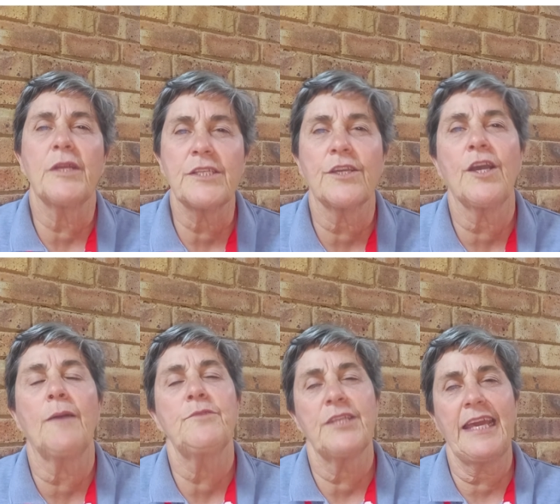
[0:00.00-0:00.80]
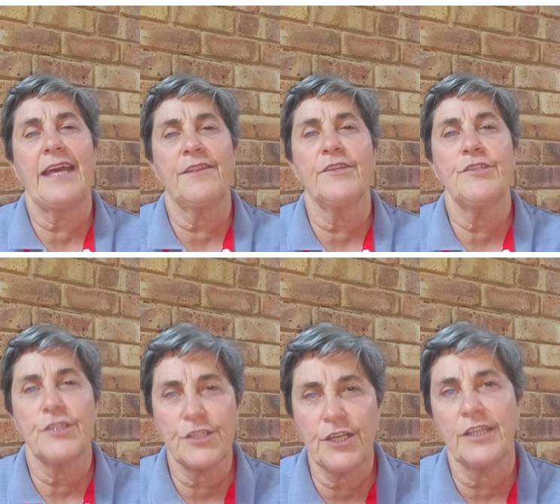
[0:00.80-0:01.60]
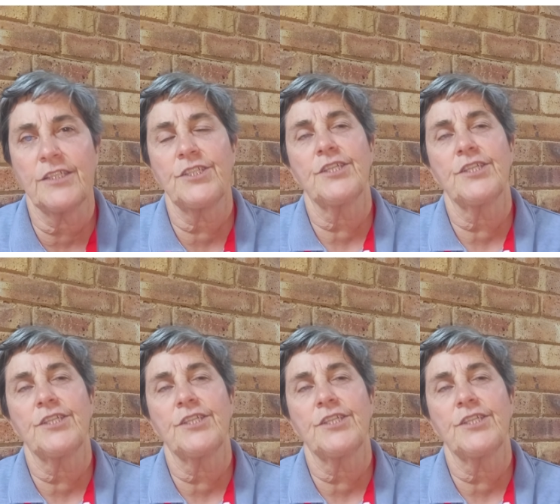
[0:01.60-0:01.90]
but to come together to search.